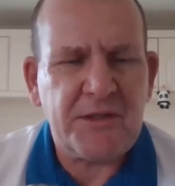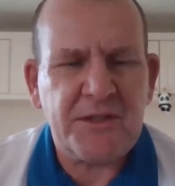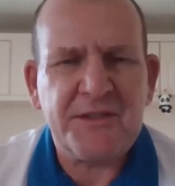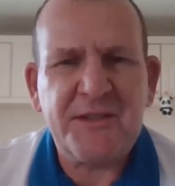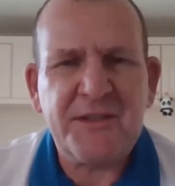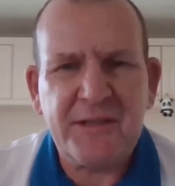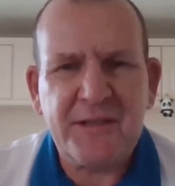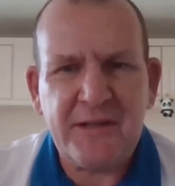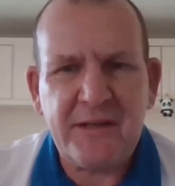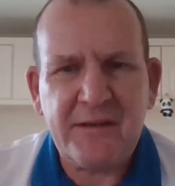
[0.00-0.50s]
were
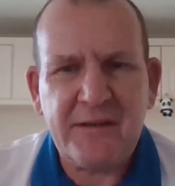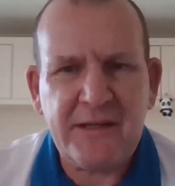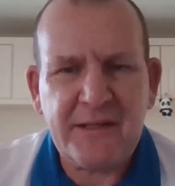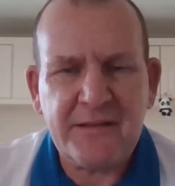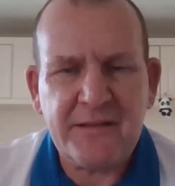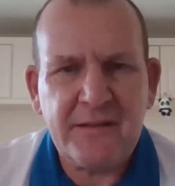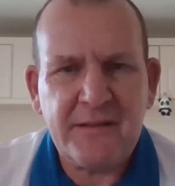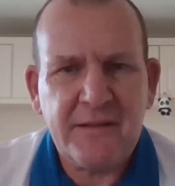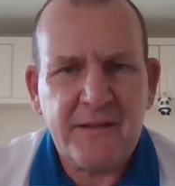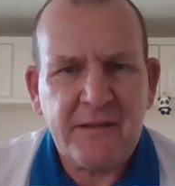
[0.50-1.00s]

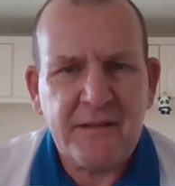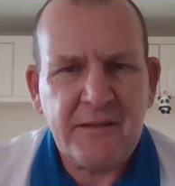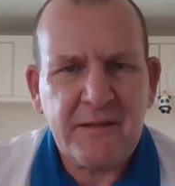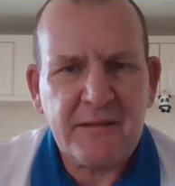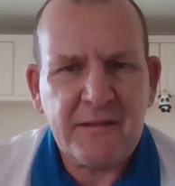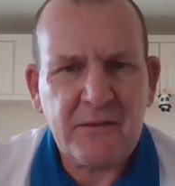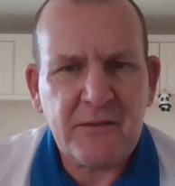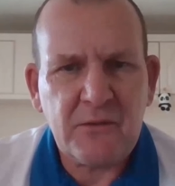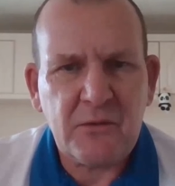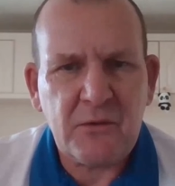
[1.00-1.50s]
deteriorating,
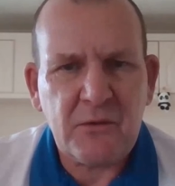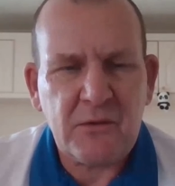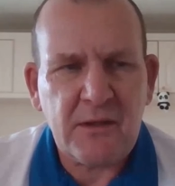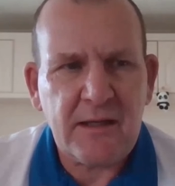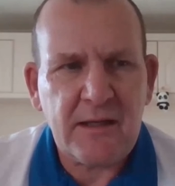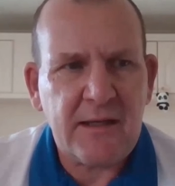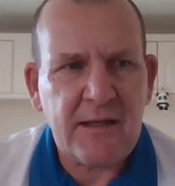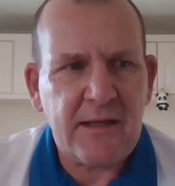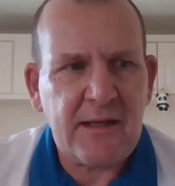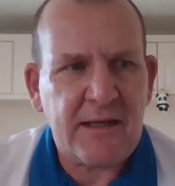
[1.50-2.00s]

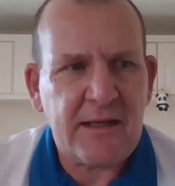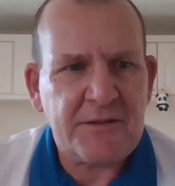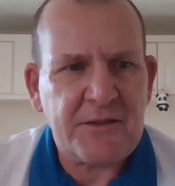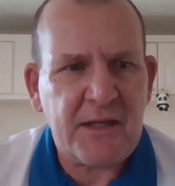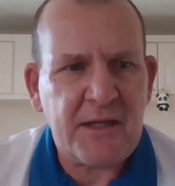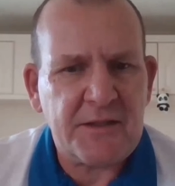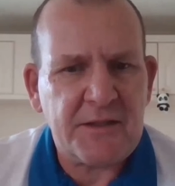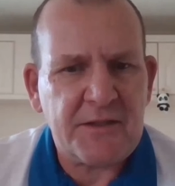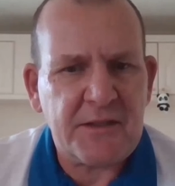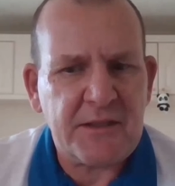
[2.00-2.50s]

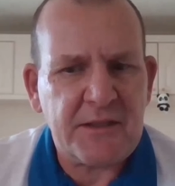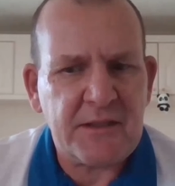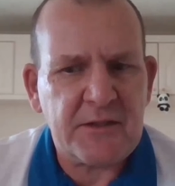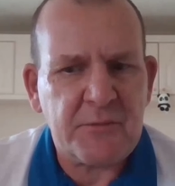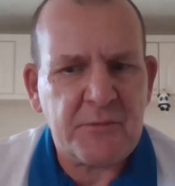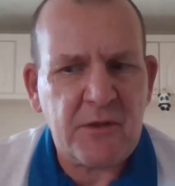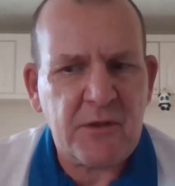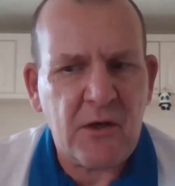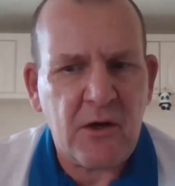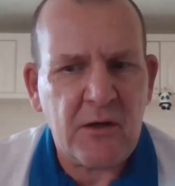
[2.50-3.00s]
as the
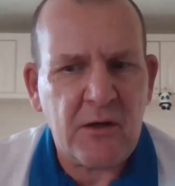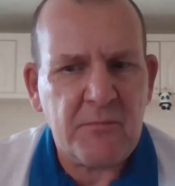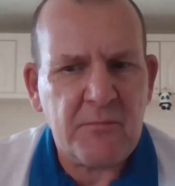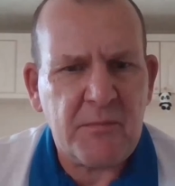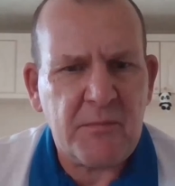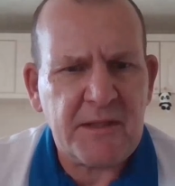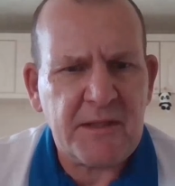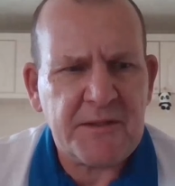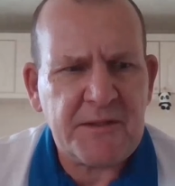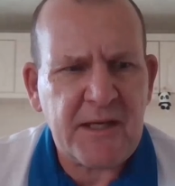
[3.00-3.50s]
years went
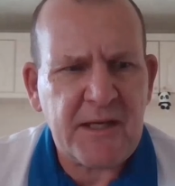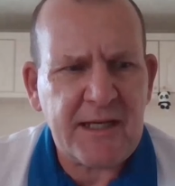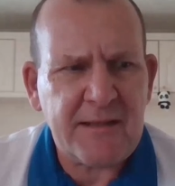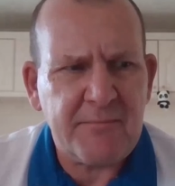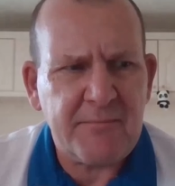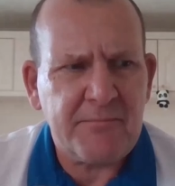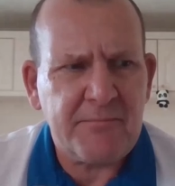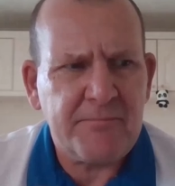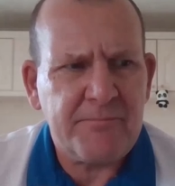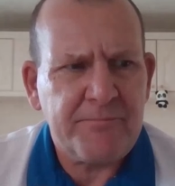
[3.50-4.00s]
on. By the
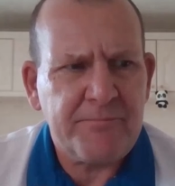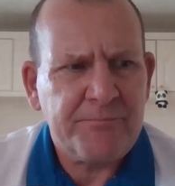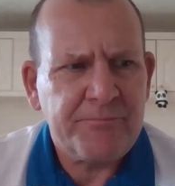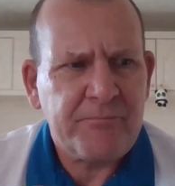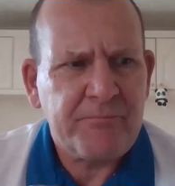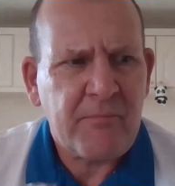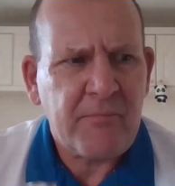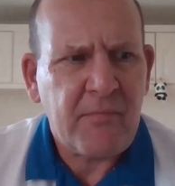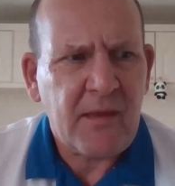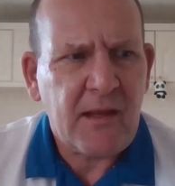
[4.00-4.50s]
time
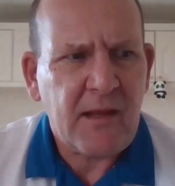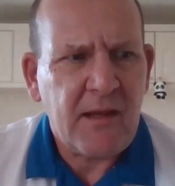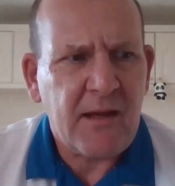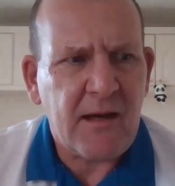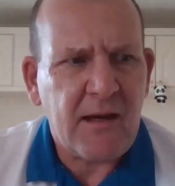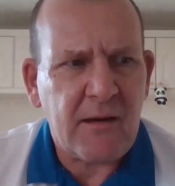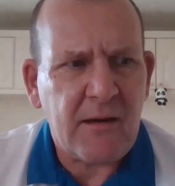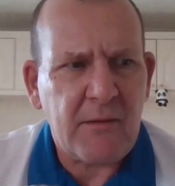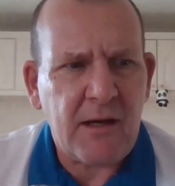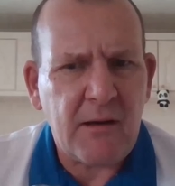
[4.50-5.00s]

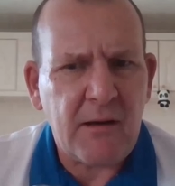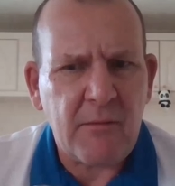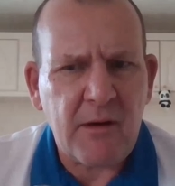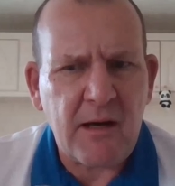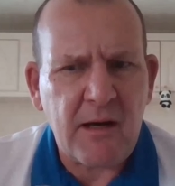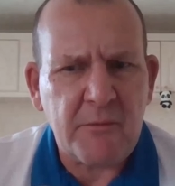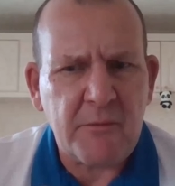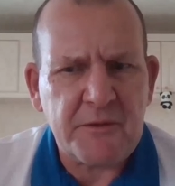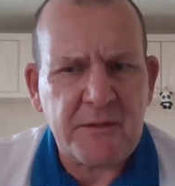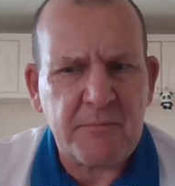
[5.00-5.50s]

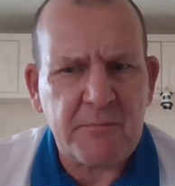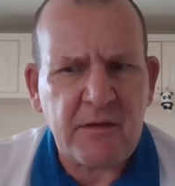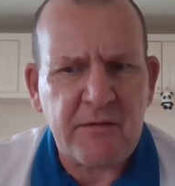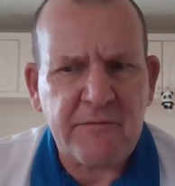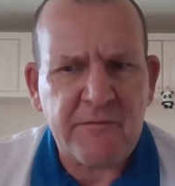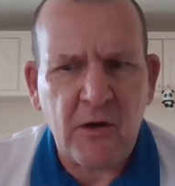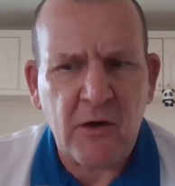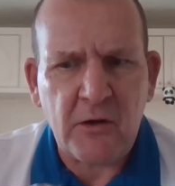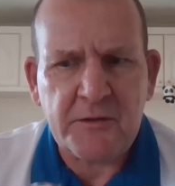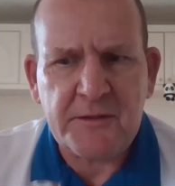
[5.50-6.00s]
I was in
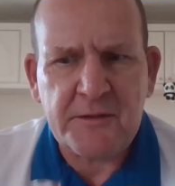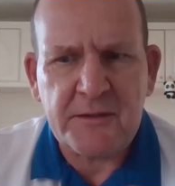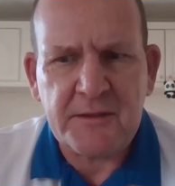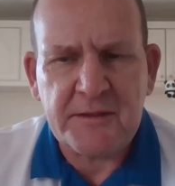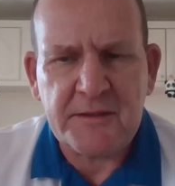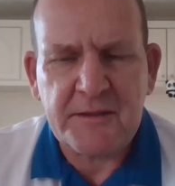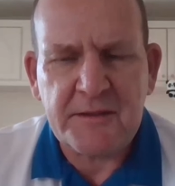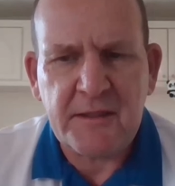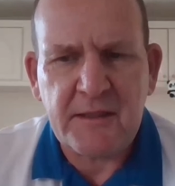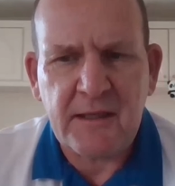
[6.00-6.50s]
my
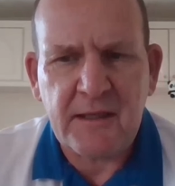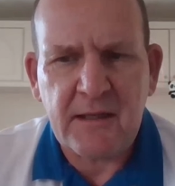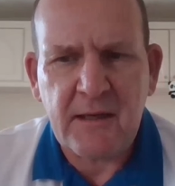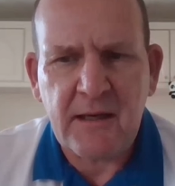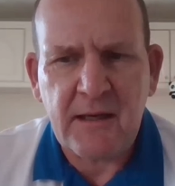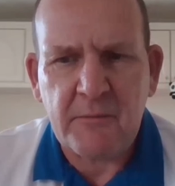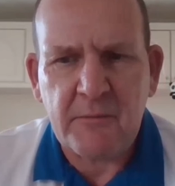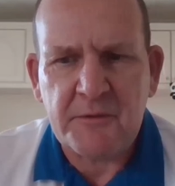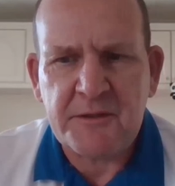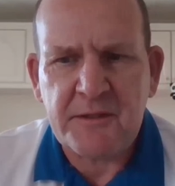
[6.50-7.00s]
40s,
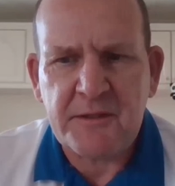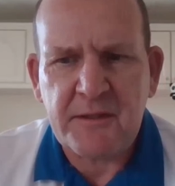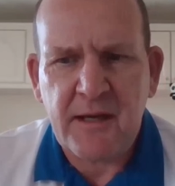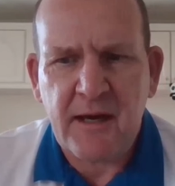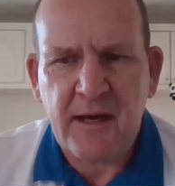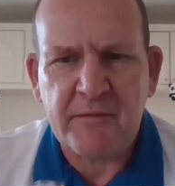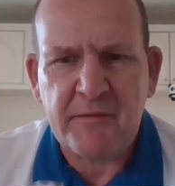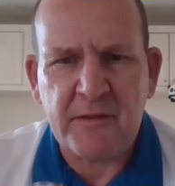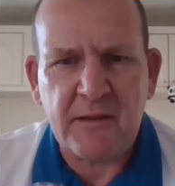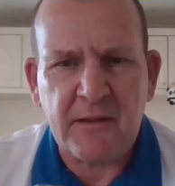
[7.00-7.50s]
I
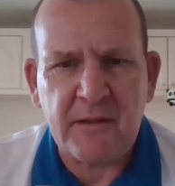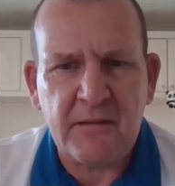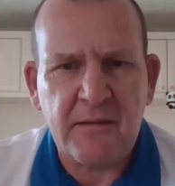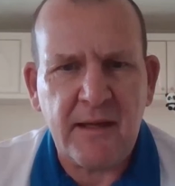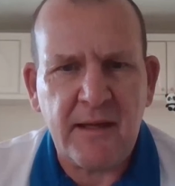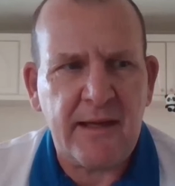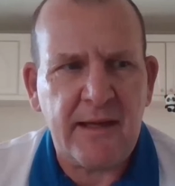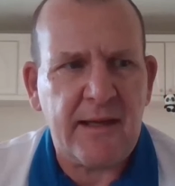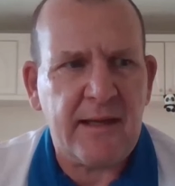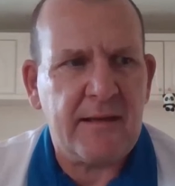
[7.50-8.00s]
was
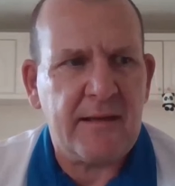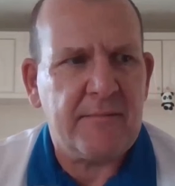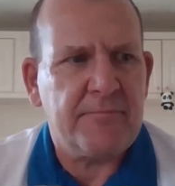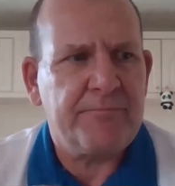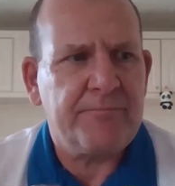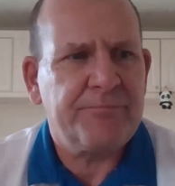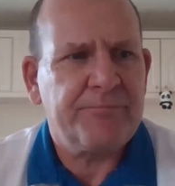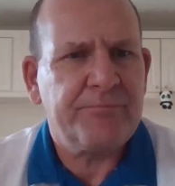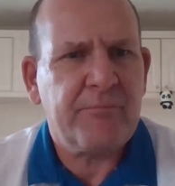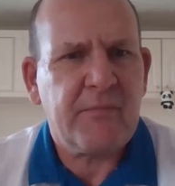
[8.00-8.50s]
having
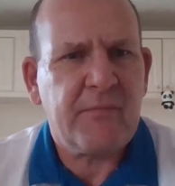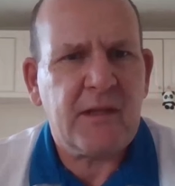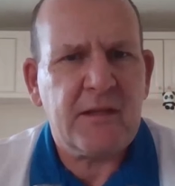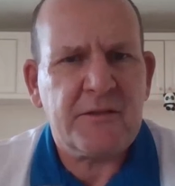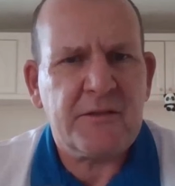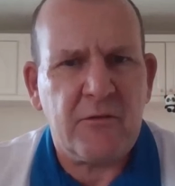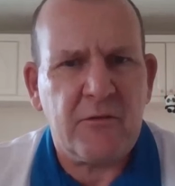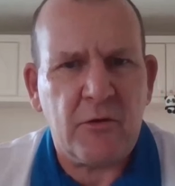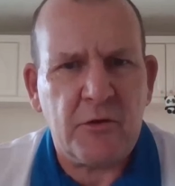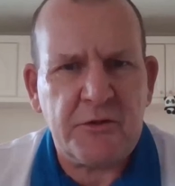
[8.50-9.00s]

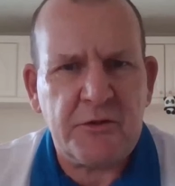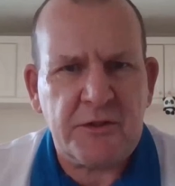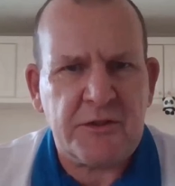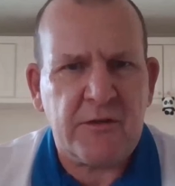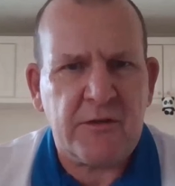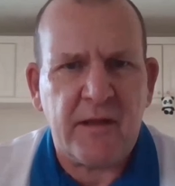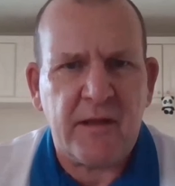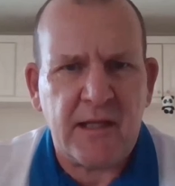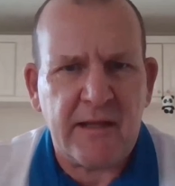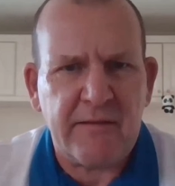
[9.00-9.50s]

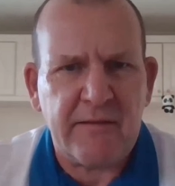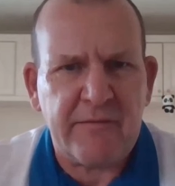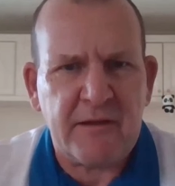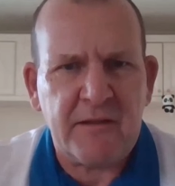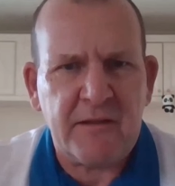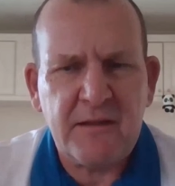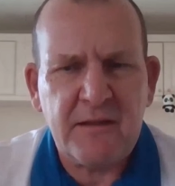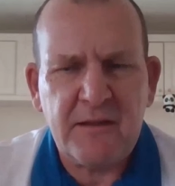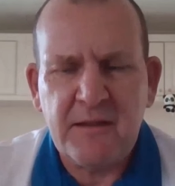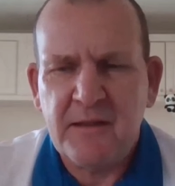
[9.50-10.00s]
cirrhosis of the
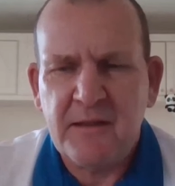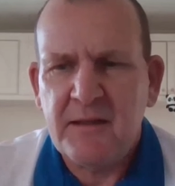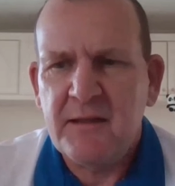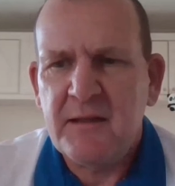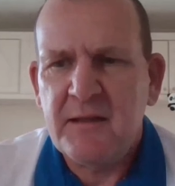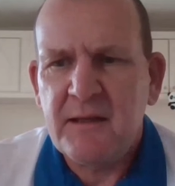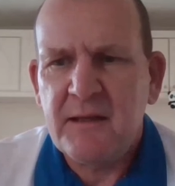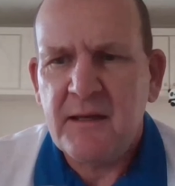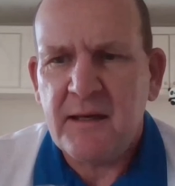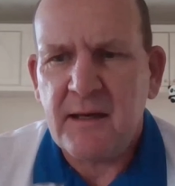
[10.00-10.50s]
liver
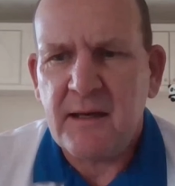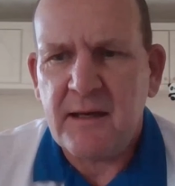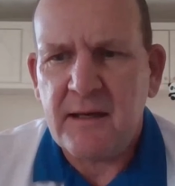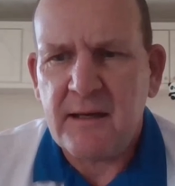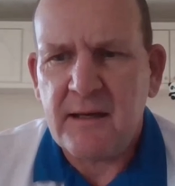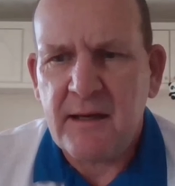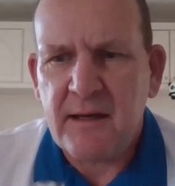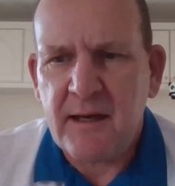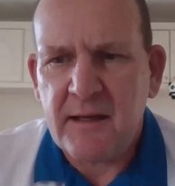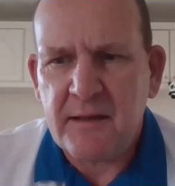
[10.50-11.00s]

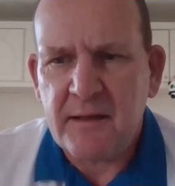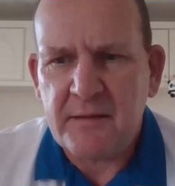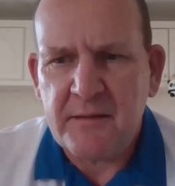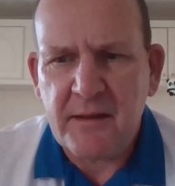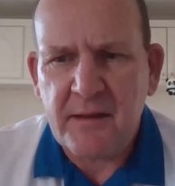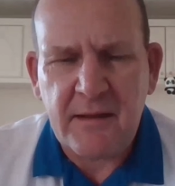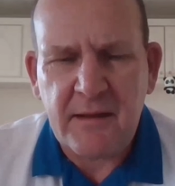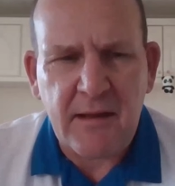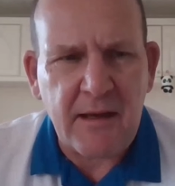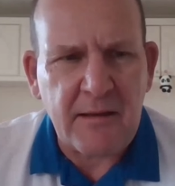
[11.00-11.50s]

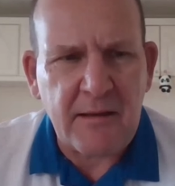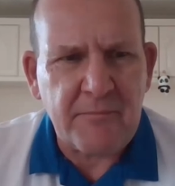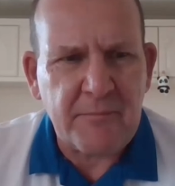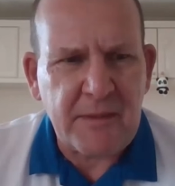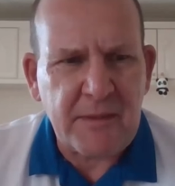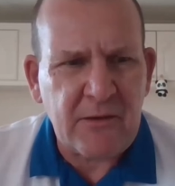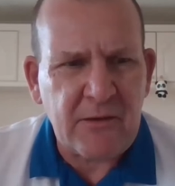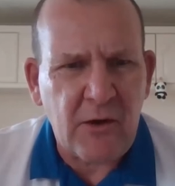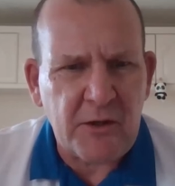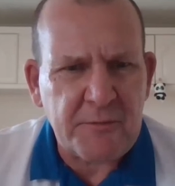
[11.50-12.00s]
and
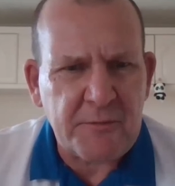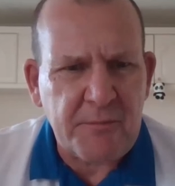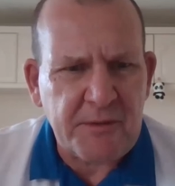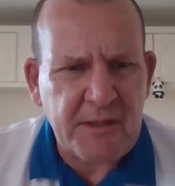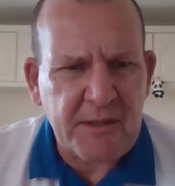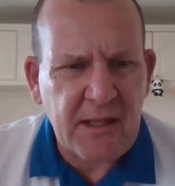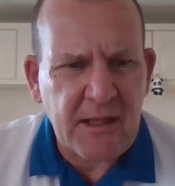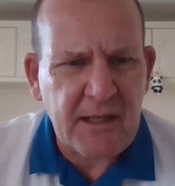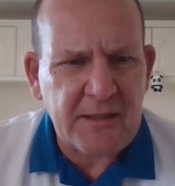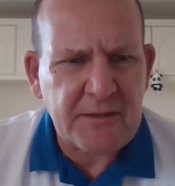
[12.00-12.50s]
being
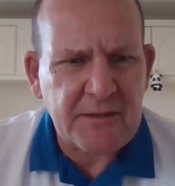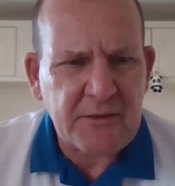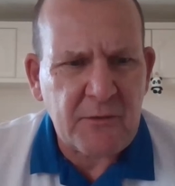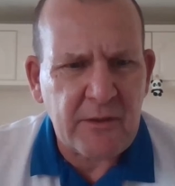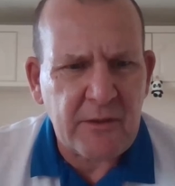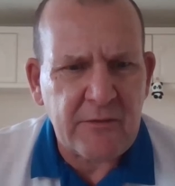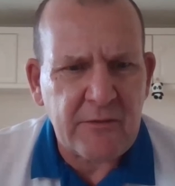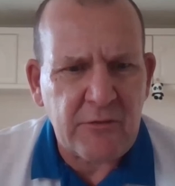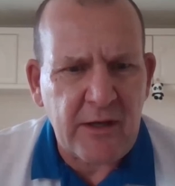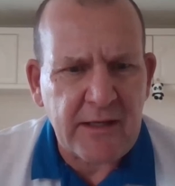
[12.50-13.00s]

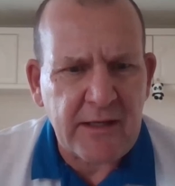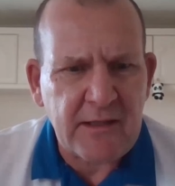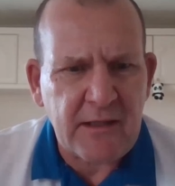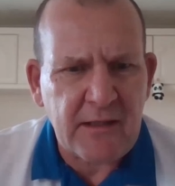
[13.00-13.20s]
hospitalised quite